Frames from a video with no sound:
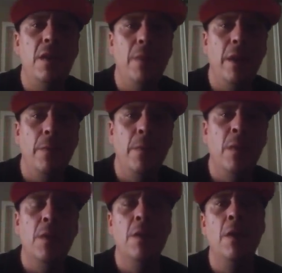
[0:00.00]
man.
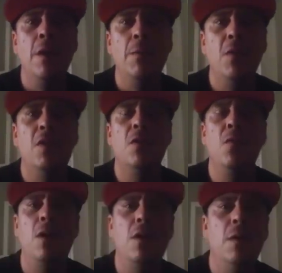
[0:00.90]
Used
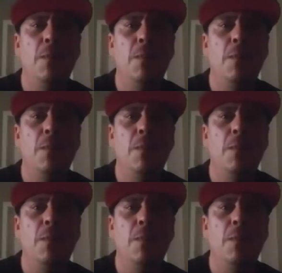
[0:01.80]
to